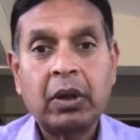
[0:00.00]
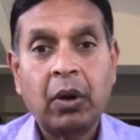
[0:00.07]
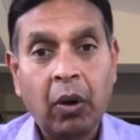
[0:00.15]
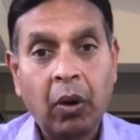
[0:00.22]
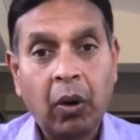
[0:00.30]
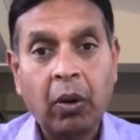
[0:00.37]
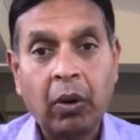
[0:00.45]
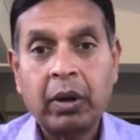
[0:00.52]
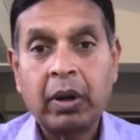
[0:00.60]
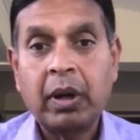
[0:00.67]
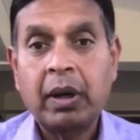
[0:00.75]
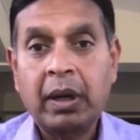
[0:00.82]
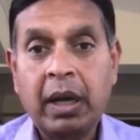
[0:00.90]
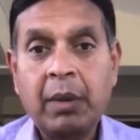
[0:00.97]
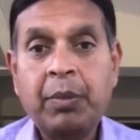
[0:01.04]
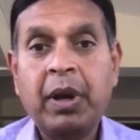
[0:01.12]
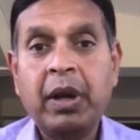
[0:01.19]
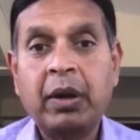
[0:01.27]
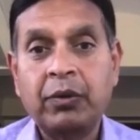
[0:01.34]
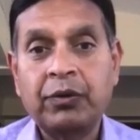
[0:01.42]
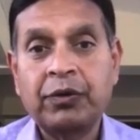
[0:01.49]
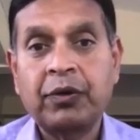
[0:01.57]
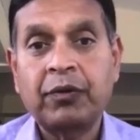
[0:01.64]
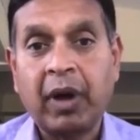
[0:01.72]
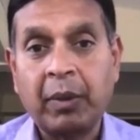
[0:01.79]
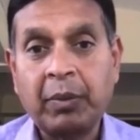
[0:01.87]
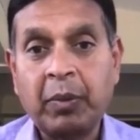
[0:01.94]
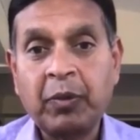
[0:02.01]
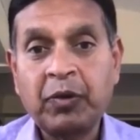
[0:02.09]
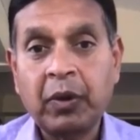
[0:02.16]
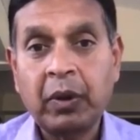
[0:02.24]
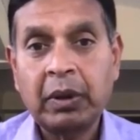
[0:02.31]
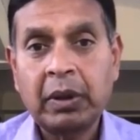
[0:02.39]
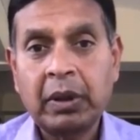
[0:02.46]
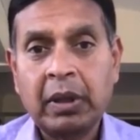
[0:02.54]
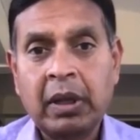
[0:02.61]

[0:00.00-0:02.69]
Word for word: or tapering doses of carbimazole.